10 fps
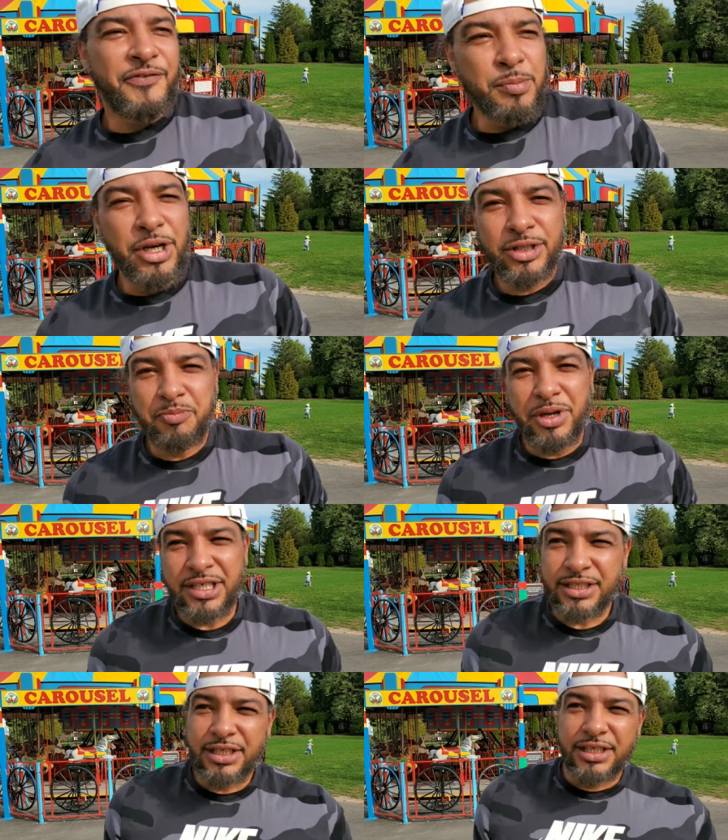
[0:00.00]
females
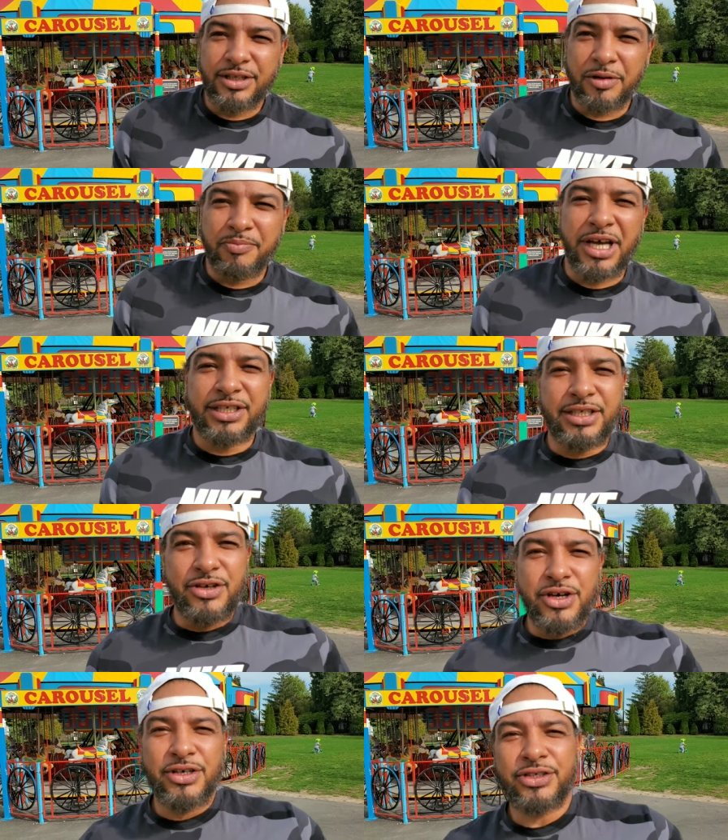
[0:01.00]
basically their best
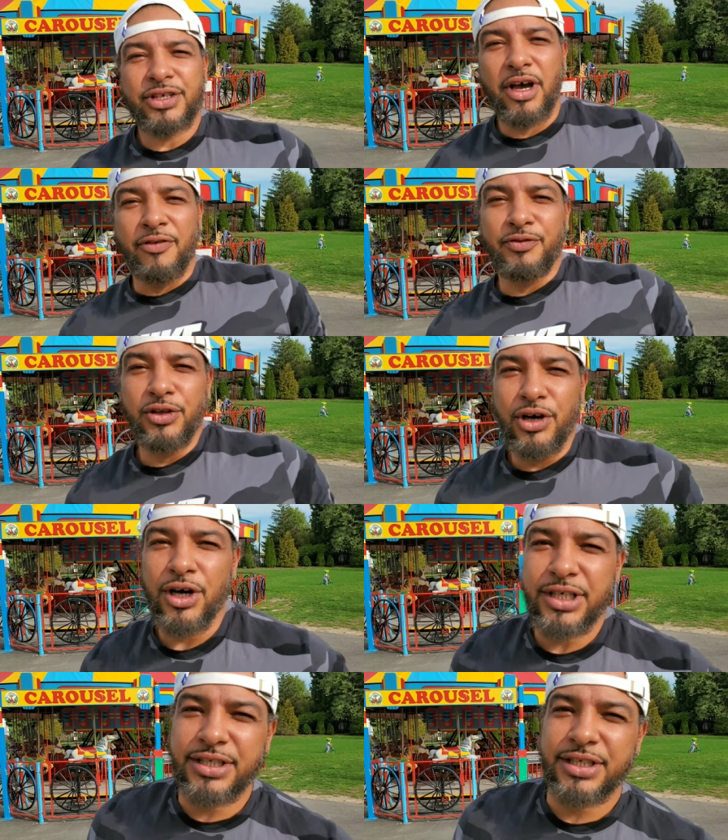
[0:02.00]
years of
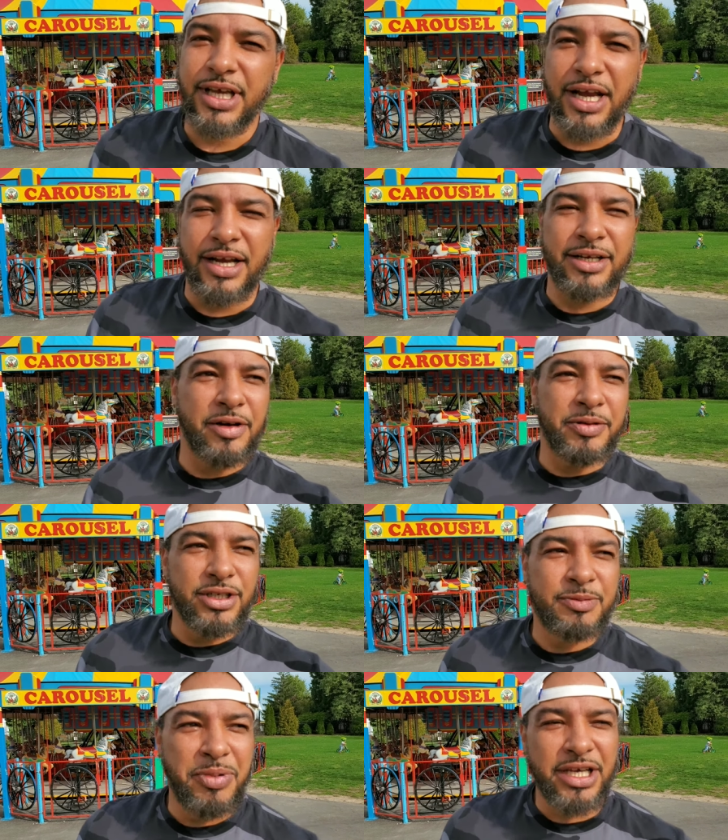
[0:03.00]
looks and their
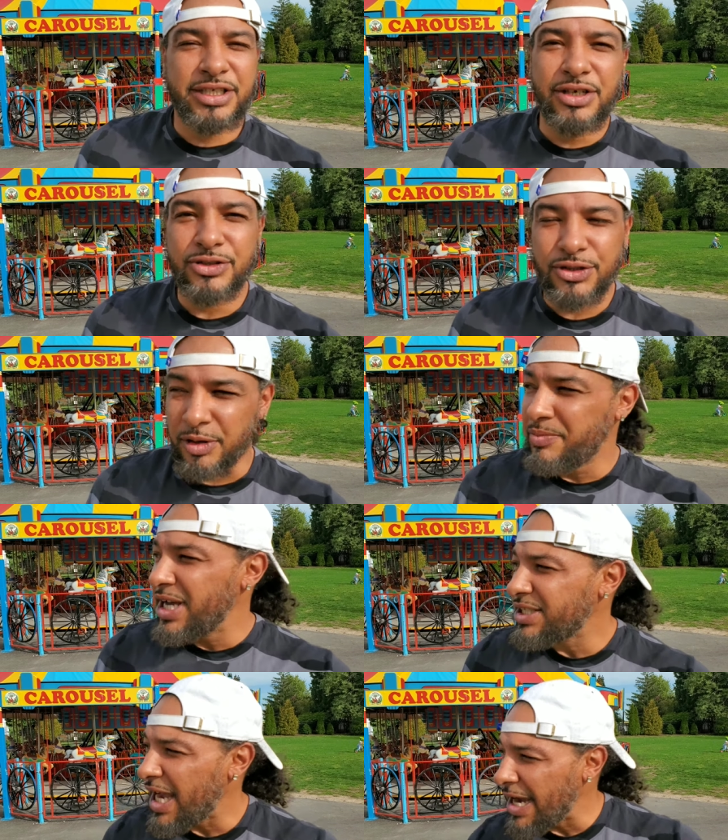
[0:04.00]
just best years of their
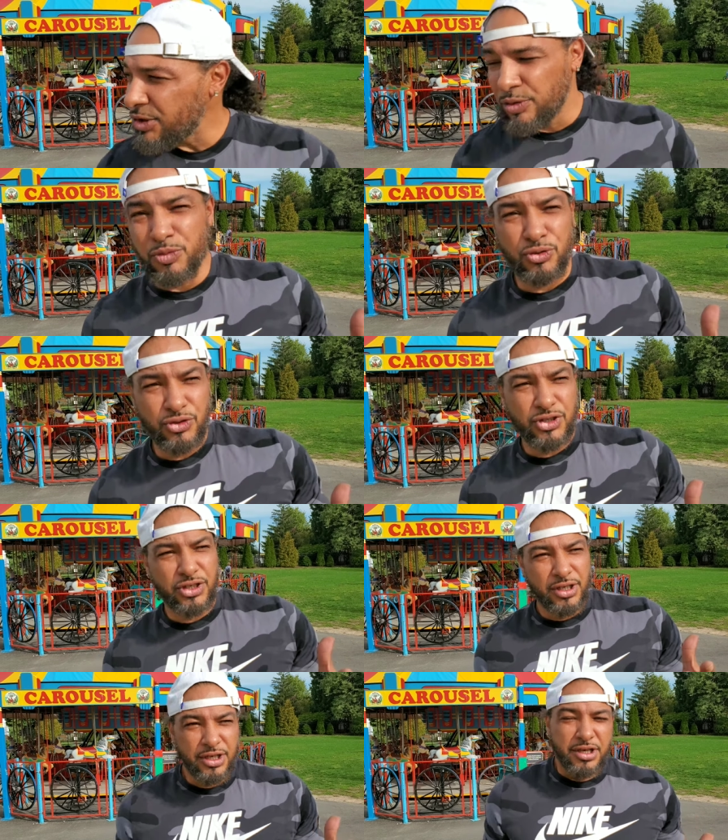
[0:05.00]
best
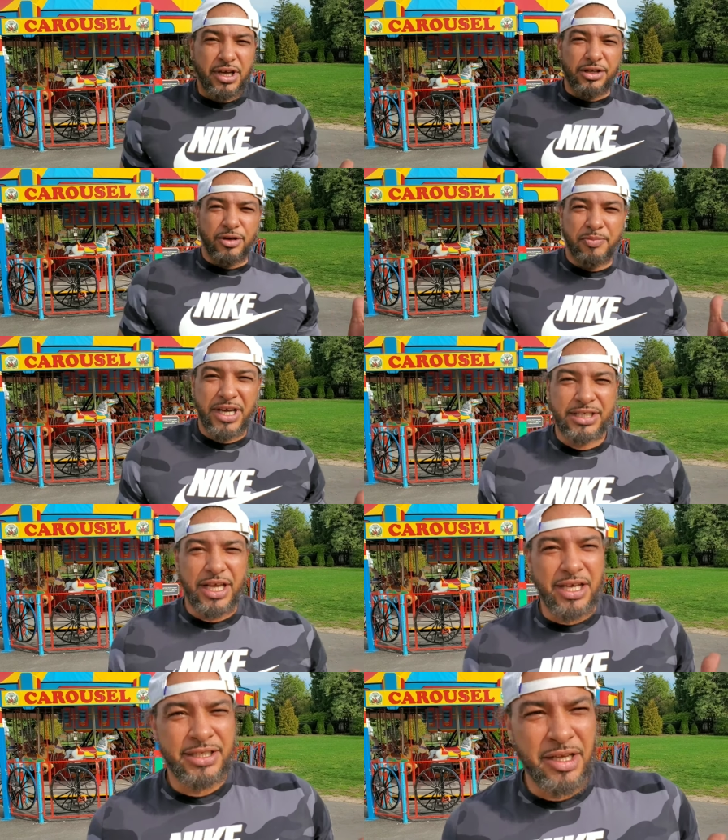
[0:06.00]
attributes and their best
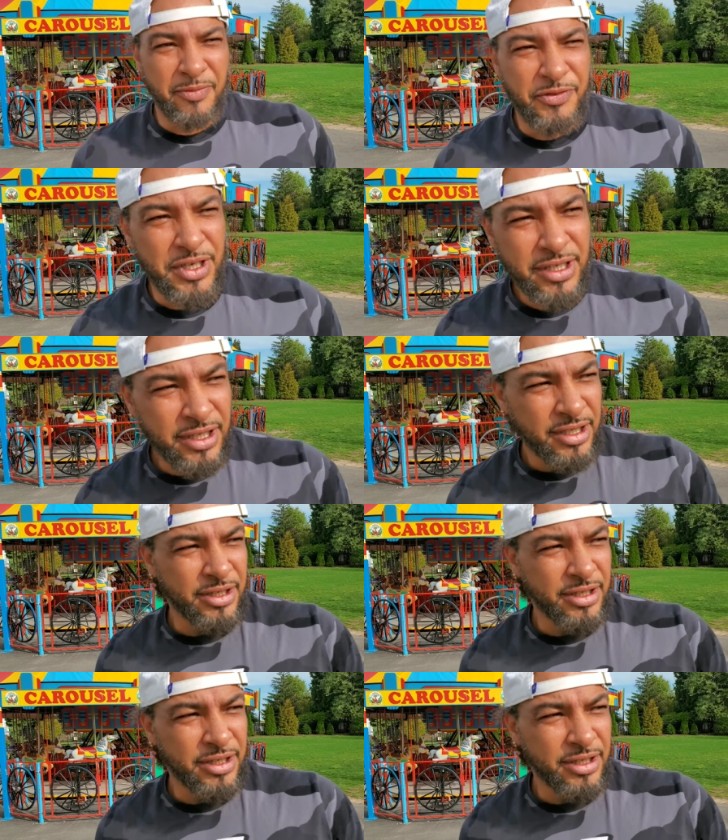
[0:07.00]
SMV,